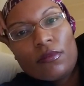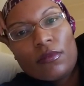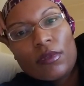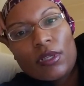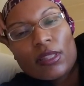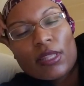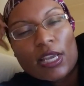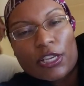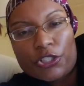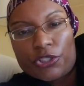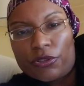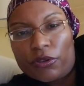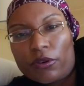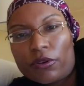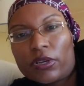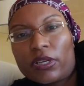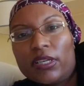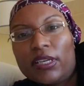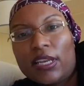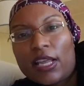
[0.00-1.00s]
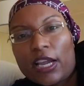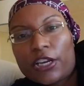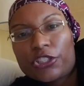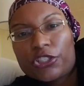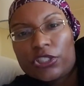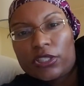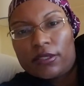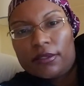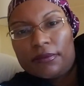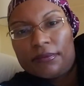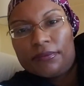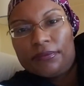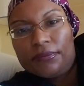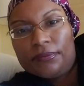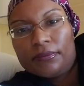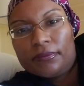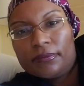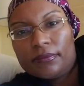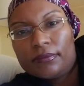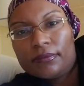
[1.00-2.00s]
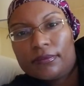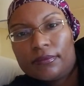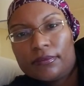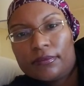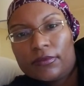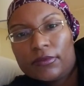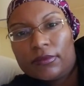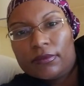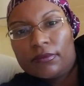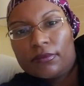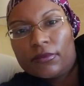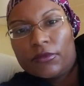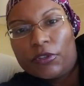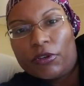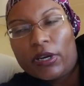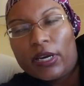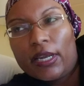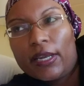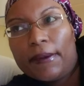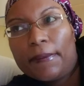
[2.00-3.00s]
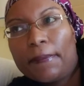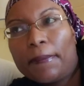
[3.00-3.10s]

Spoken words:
That's your connection, right?